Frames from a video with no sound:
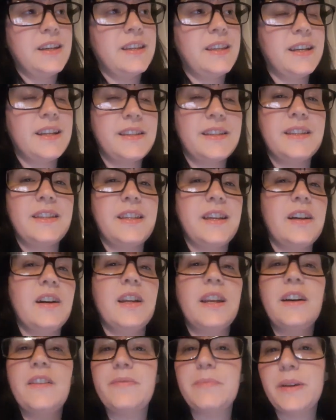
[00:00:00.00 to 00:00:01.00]
And that's the thing
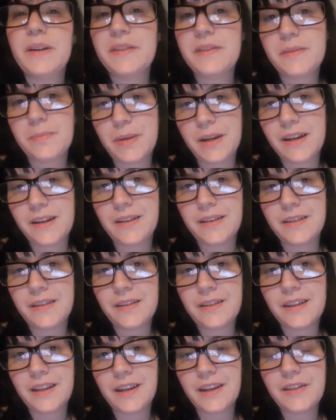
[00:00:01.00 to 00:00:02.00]
I love most about her,
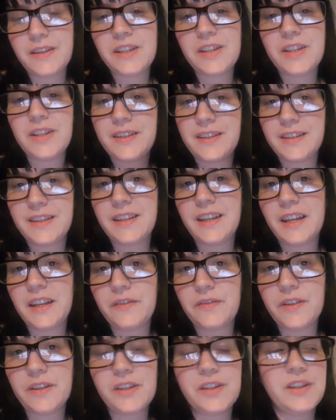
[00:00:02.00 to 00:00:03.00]
you know, that she's a
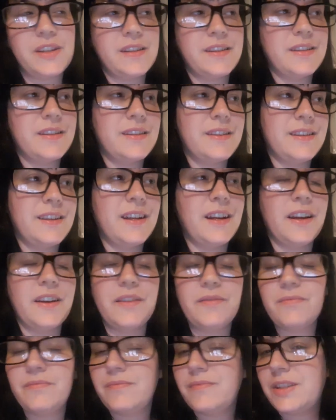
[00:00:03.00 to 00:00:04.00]
diva. She's, you
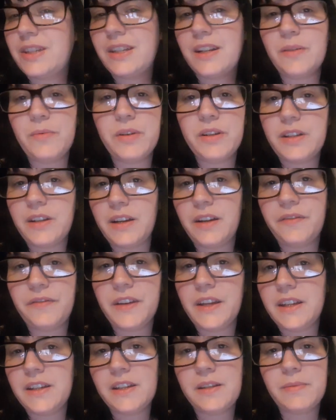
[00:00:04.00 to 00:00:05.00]
know, she don't want to do
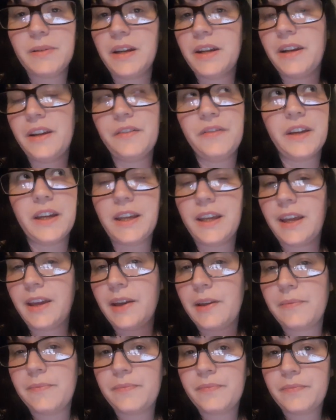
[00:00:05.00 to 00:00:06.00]
nothing. she would be like, no, thank
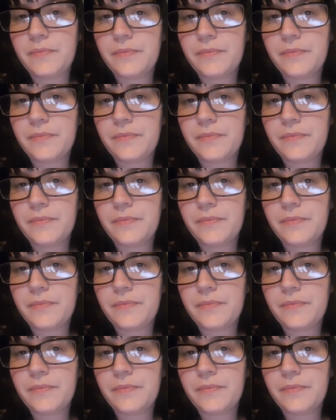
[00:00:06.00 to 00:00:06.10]
you.